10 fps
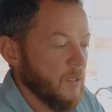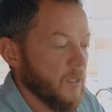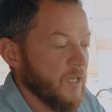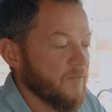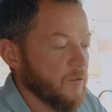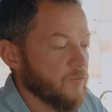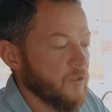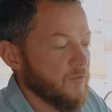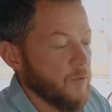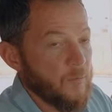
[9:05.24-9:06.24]
If you've
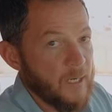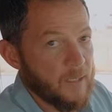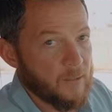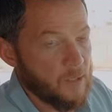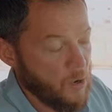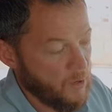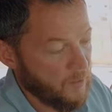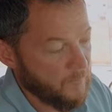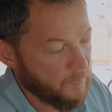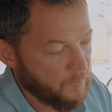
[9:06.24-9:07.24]
driven a regular
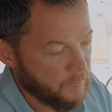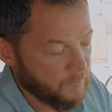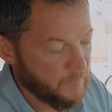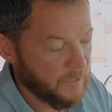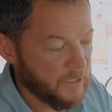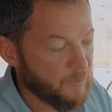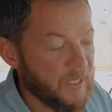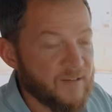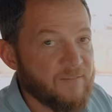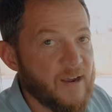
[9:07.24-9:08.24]
car,
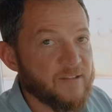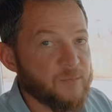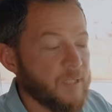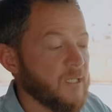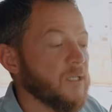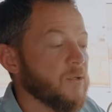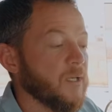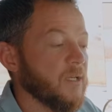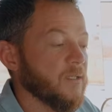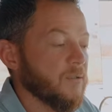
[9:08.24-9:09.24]
6-speed, 5-speed, and you
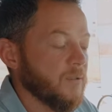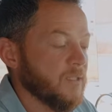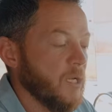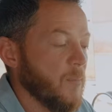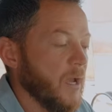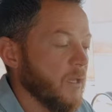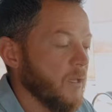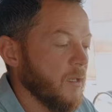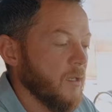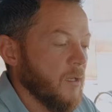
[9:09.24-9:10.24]
get into a semi,
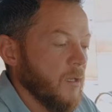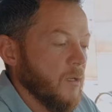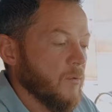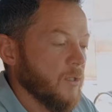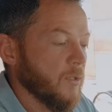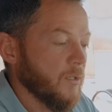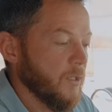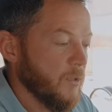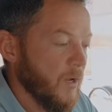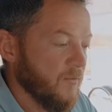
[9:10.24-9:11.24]
what you're going to
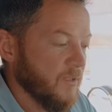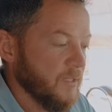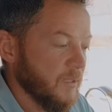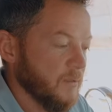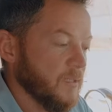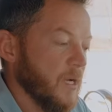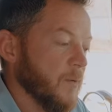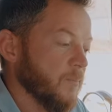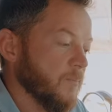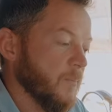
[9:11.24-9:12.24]
do every single
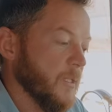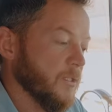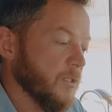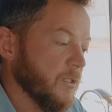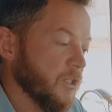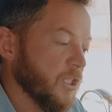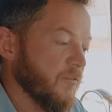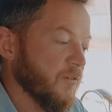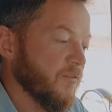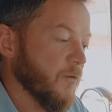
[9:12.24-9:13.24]
time is you're going to shove
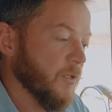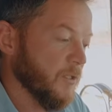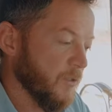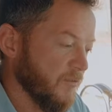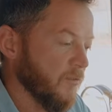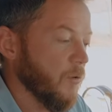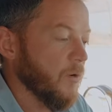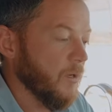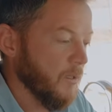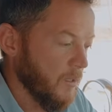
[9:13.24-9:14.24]
your foot to the
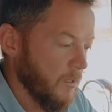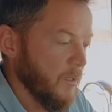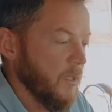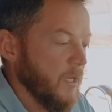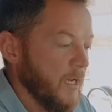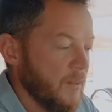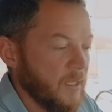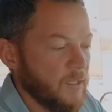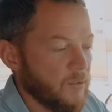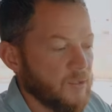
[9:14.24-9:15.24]
floor and
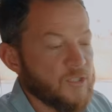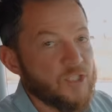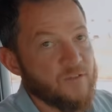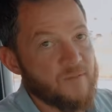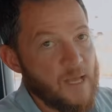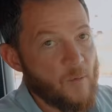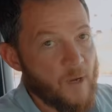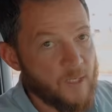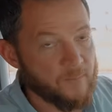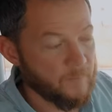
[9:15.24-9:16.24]
think you can shift that
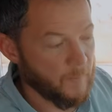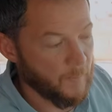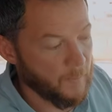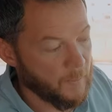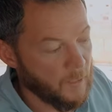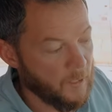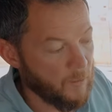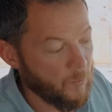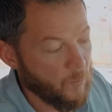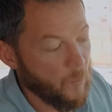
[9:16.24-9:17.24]
way.
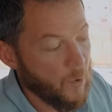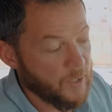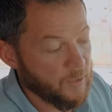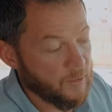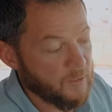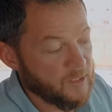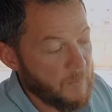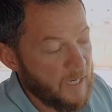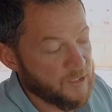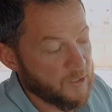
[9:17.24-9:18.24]
1, you're going to
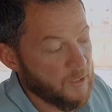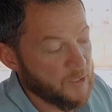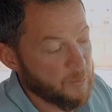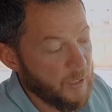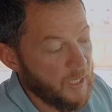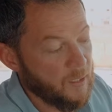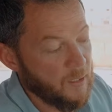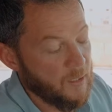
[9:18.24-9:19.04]
smash the clutch brake,